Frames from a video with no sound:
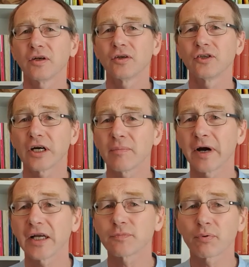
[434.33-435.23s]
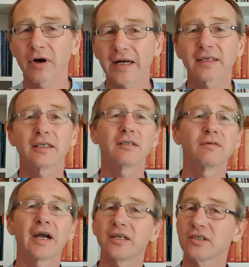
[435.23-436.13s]
Jeremiah's practical
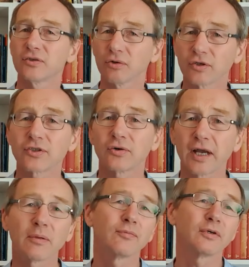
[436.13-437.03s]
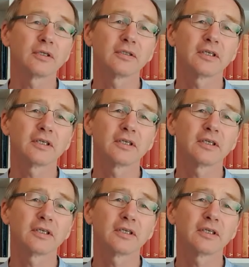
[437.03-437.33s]
advice is also helpful.